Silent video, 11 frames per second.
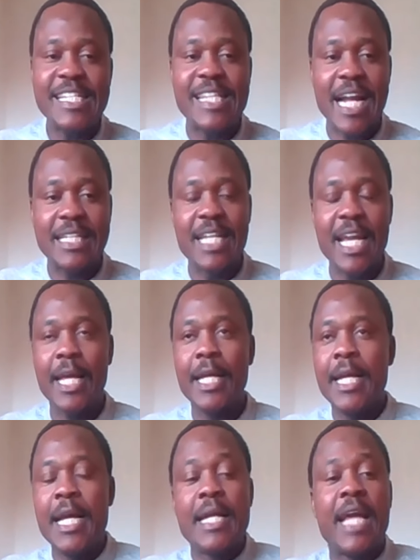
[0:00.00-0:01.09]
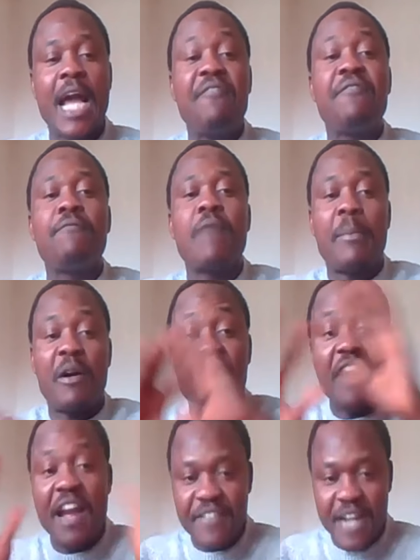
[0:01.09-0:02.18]
is that they have
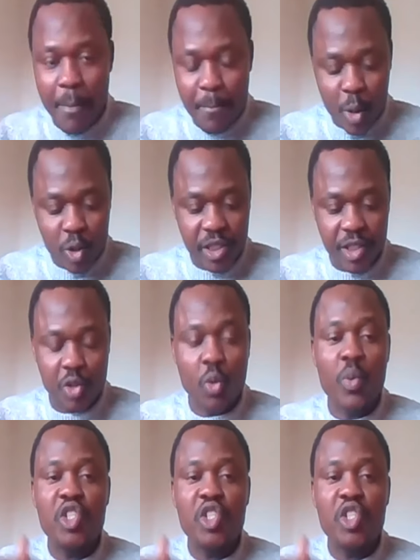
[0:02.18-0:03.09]
about five campuses.